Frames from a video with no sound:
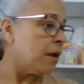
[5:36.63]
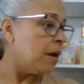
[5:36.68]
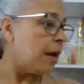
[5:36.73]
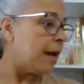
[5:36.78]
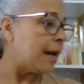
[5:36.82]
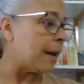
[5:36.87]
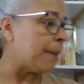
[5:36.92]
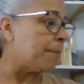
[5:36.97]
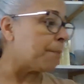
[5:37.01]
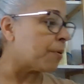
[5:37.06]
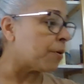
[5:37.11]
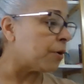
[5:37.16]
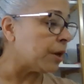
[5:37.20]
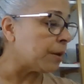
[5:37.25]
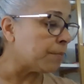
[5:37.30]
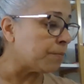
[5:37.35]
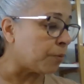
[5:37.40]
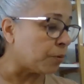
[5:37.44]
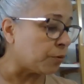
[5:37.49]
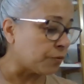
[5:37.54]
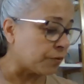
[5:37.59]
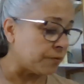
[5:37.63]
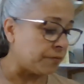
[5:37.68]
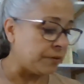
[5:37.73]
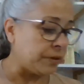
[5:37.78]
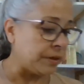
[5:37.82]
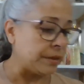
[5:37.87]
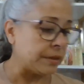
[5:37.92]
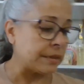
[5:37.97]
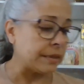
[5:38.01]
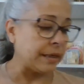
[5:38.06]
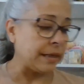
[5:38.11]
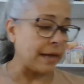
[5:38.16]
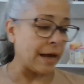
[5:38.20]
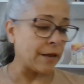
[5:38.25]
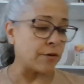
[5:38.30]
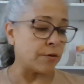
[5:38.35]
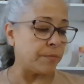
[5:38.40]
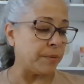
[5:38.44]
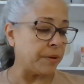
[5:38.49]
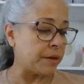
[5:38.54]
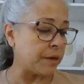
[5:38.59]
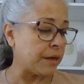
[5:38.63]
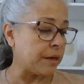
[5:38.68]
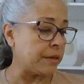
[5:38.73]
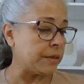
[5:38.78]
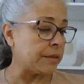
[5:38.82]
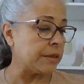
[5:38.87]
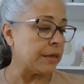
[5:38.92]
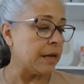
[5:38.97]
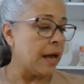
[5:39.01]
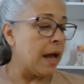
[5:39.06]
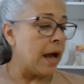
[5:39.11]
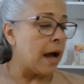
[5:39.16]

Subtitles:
And I'm burning both of these together because